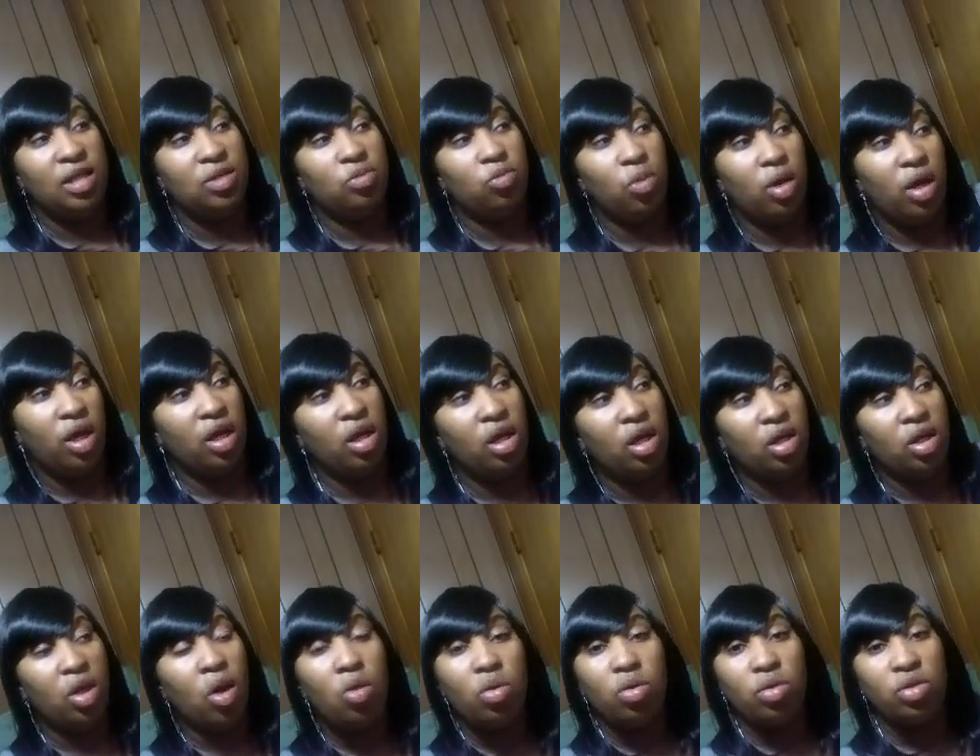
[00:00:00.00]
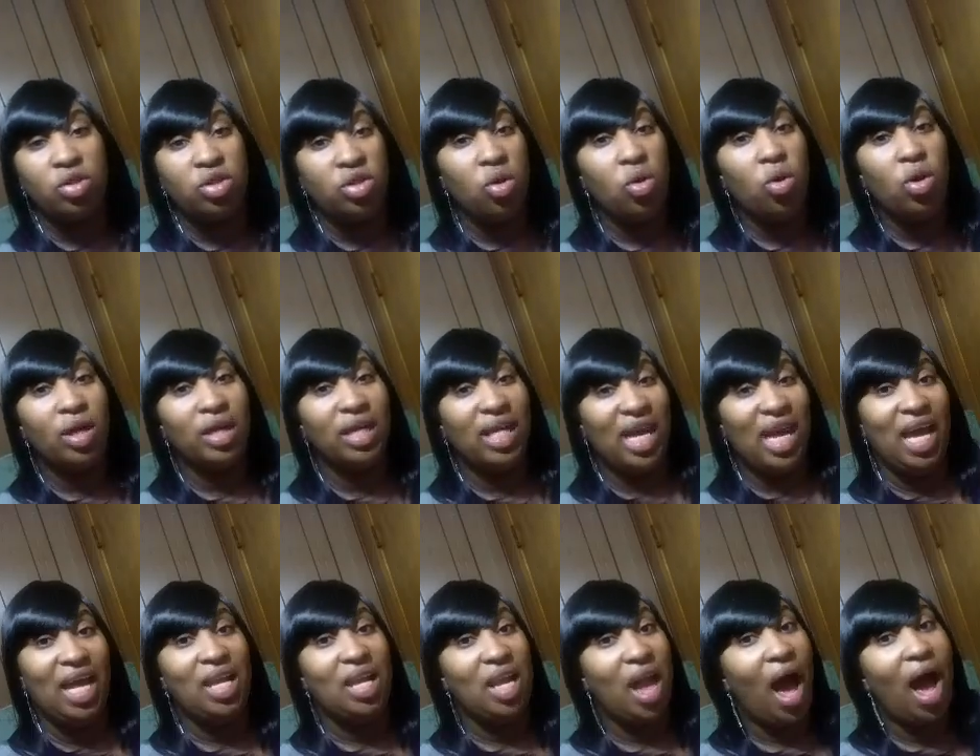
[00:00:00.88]
that's running a local store
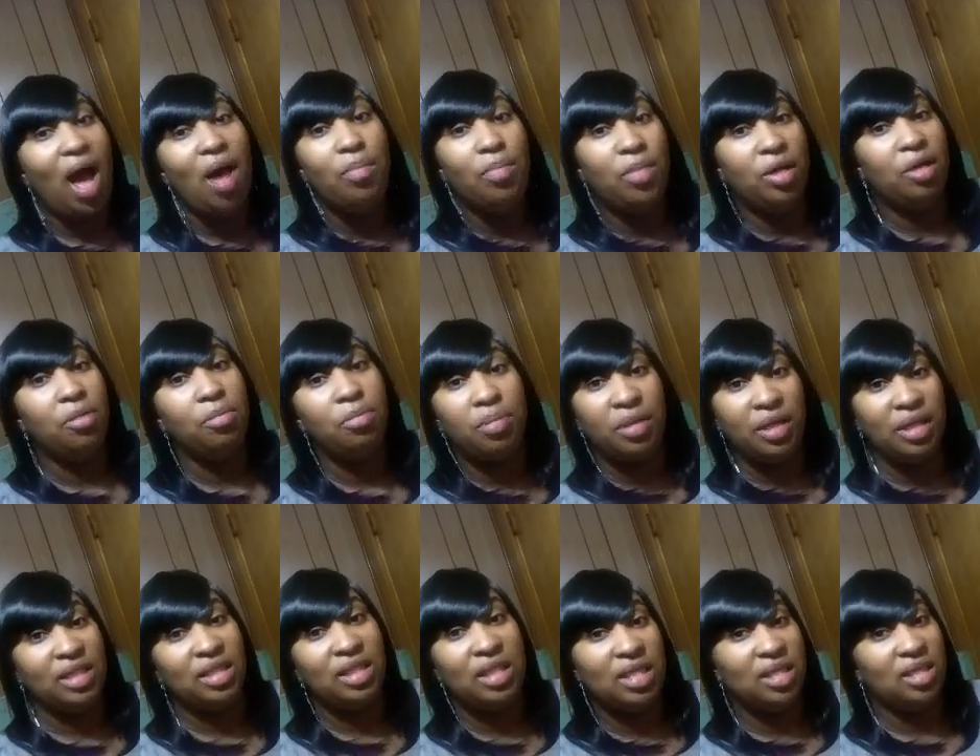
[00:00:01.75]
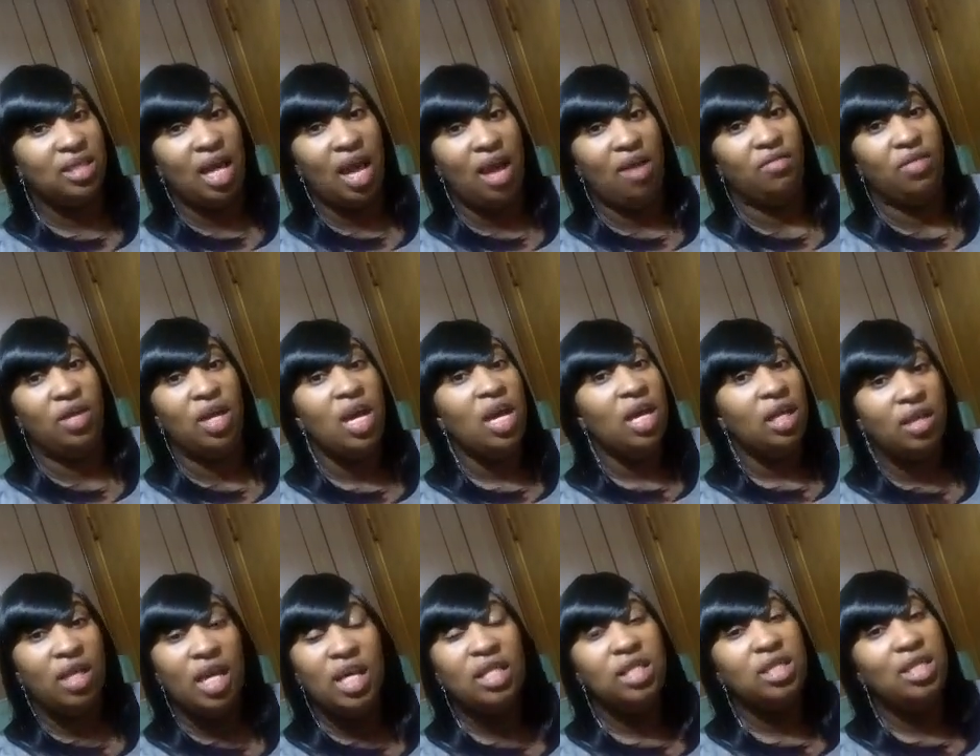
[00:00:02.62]
cannot be business savvy
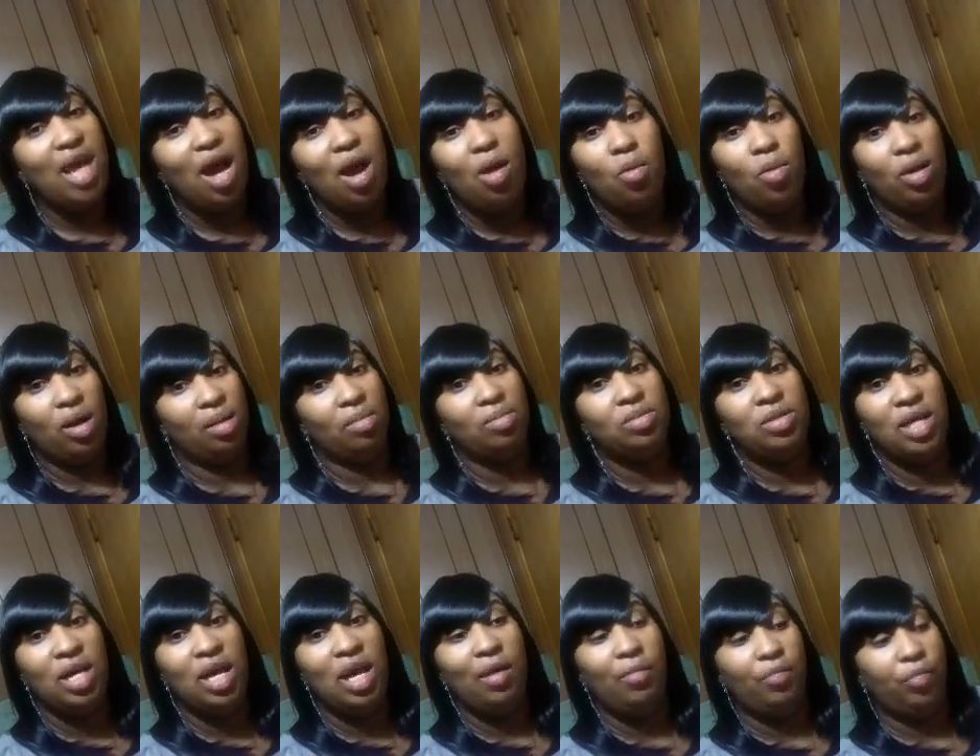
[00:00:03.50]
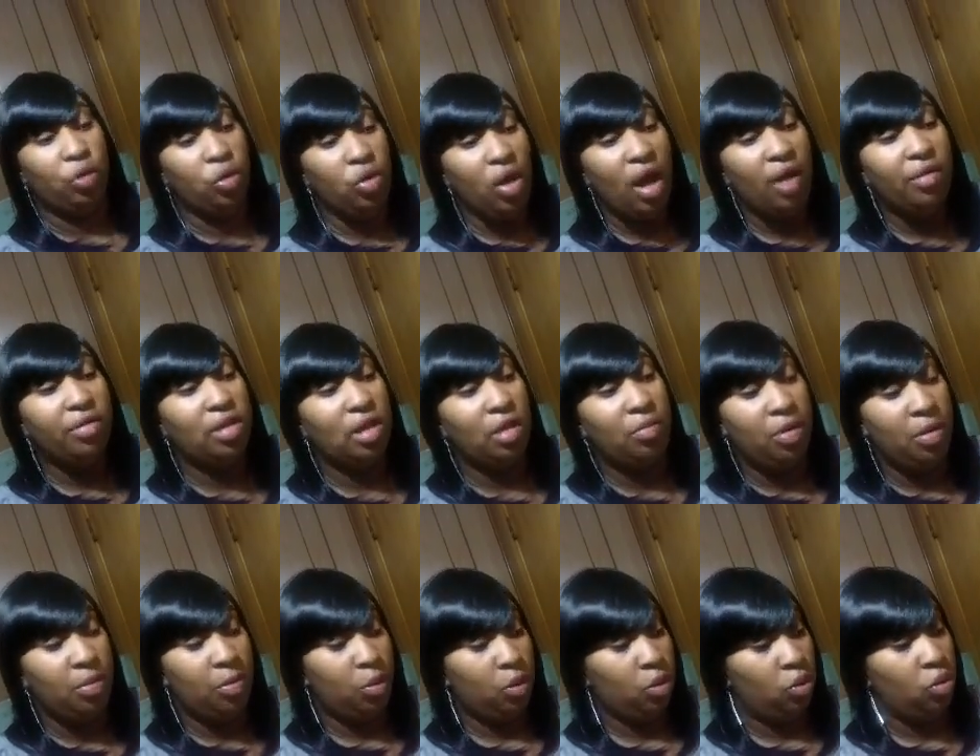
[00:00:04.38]
that's not what I'm saying you have some
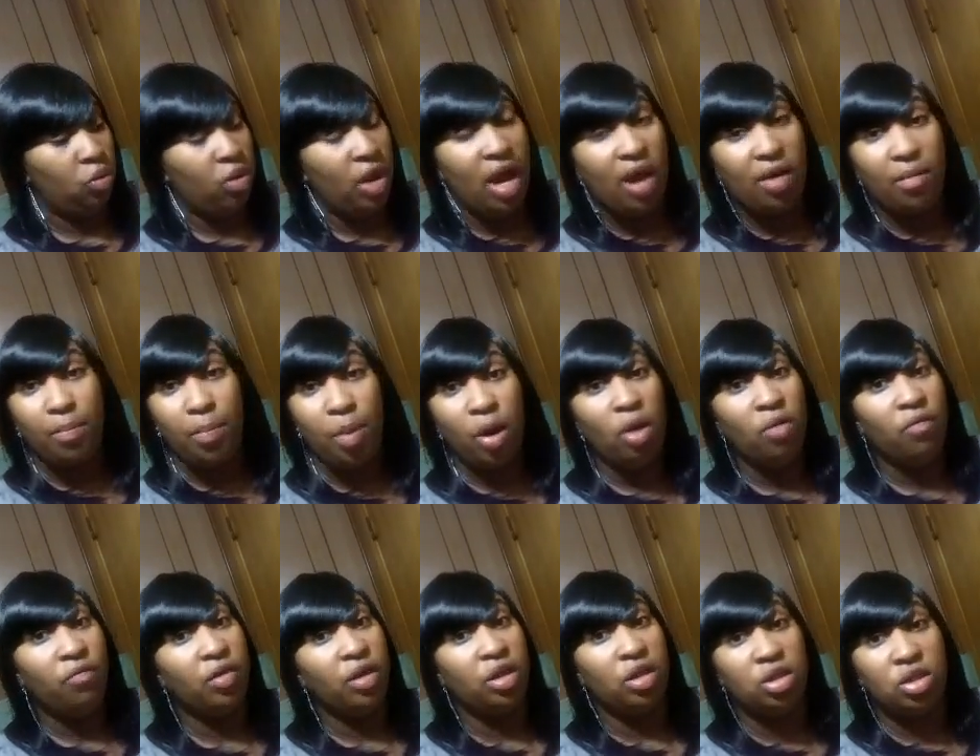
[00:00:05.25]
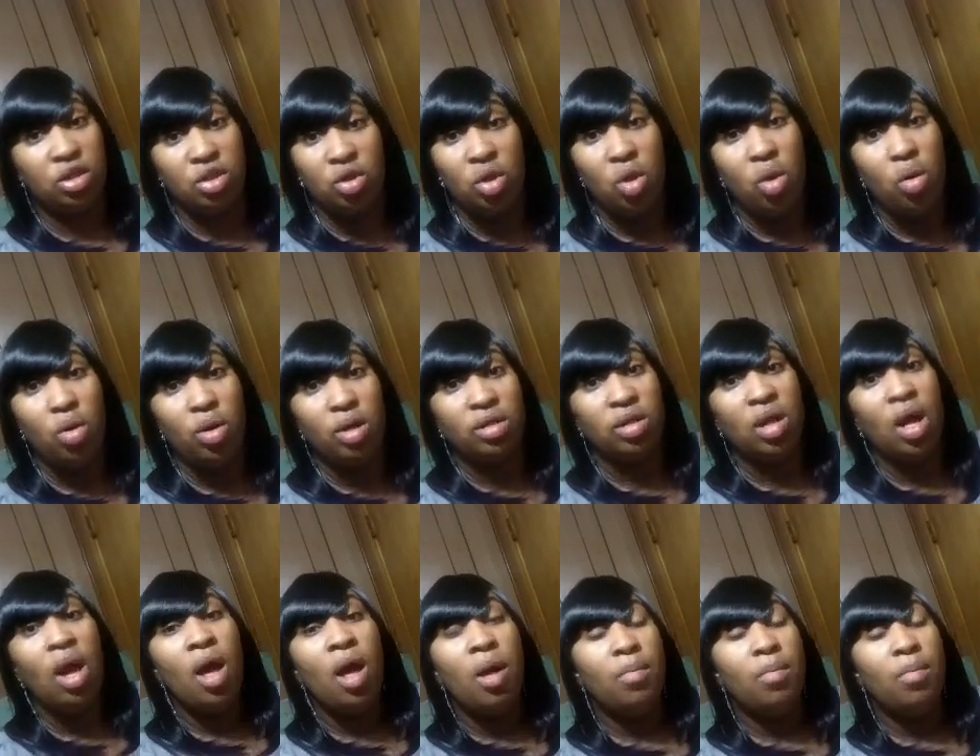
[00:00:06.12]
people who have perfect good stores